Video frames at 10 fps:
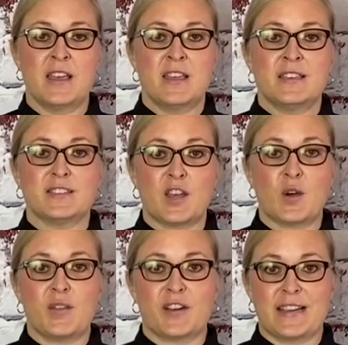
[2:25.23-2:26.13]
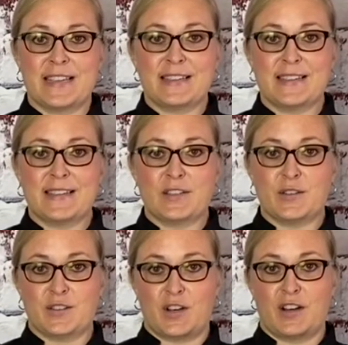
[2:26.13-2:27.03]
So they're easy to
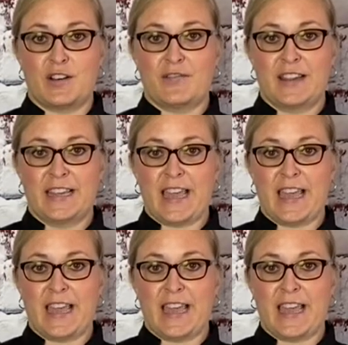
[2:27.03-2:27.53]
serve in